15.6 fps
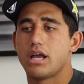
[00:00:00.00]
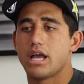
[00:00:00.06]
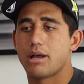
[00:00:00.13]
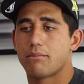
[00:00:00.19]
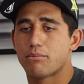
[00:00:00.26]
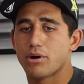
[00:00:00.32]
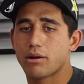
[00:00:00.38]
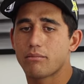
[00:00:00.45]

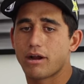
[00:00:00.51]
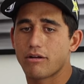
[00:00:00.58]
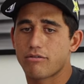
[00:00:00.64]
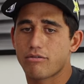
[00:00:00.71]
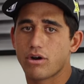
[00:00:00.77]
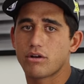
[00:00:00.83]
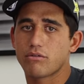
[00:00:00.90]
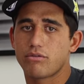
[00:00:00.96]
and bring my
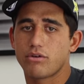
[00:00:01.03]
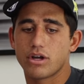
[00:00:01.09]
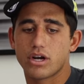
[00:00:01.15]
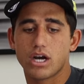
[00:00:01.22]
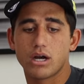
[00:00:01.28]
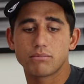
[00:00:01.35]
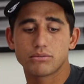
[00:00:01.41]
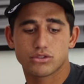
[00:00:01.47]
front foot
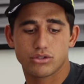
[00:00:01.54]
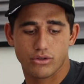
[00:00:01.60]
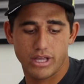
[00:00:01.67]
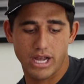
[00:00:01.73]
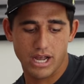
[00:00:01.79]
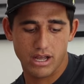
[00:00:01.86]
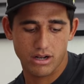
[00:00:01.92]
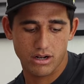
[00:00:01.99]
up so
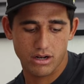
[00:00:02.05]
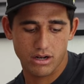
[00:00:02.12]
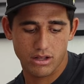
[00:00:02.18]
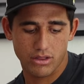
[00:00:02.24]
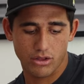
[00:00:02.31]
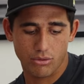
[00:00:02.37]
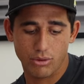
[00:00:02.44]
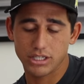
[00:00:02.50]
that
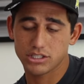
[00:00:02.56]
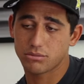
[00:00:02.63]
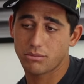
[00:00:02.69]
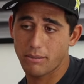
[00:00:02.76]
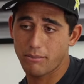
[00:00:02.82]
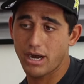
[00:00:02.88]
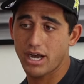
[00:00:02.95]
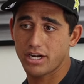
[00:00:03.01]
the rest of
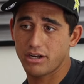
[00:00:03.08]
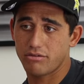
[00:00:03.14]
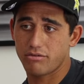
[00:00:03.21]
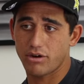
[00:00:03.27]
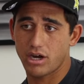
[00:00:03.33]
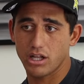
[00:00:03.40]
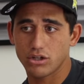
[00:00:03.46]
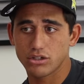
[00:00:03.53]
my body
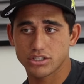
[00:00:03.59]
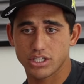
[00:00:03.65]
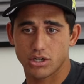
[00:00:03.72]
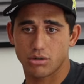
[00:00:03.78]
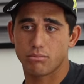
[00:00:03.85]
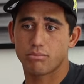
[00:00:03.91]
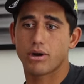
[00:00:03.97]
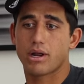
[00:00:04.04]
follows and
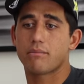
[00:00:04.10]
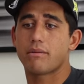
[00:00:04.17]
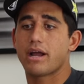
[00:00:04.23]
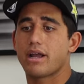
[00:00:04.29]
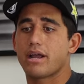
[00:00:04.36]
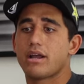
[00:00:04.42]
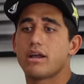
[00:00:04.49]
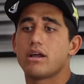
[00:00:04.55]
I'll bring
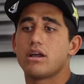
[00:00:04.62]
my,